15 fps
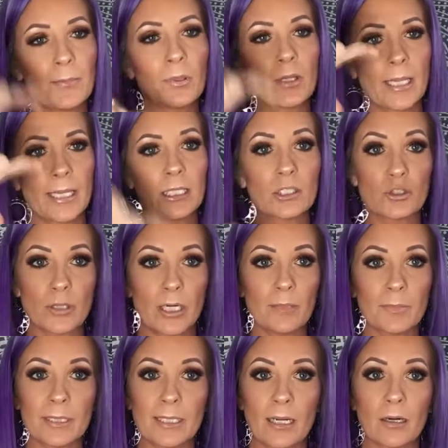people like it straight
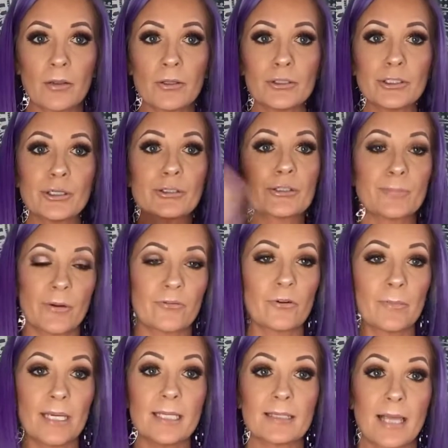up and down on their toes, but for
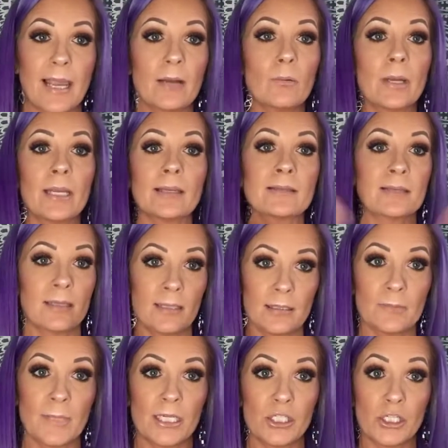me, sideways
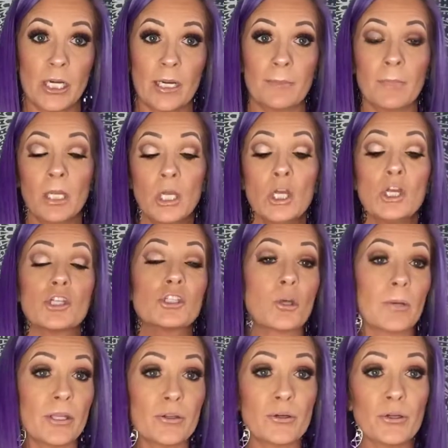is my jam. So
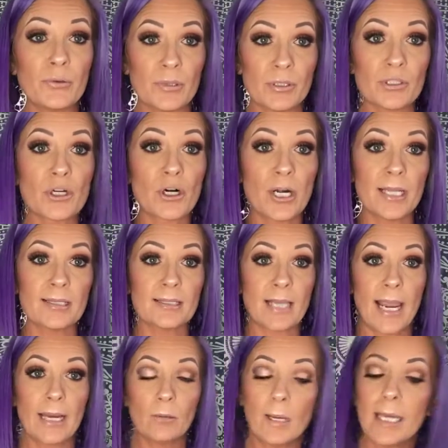either you can turn it
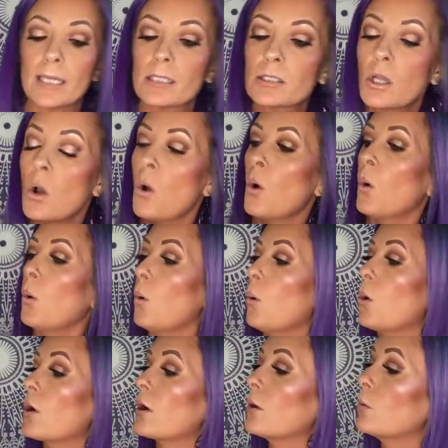sideways,
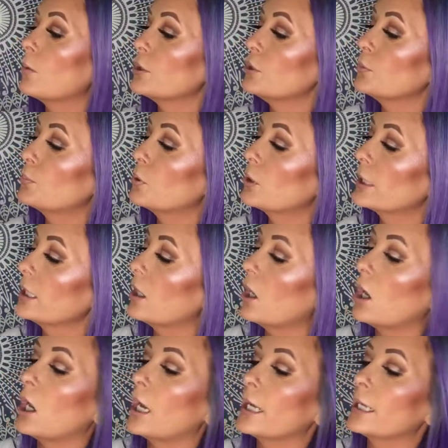or when you put it
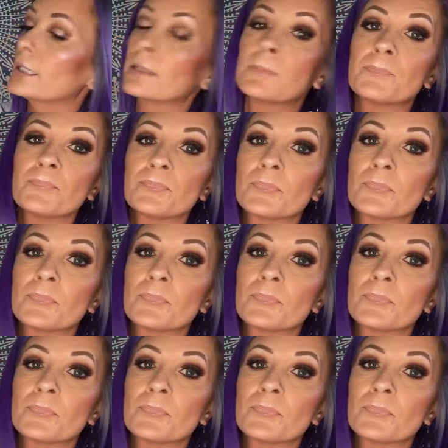on,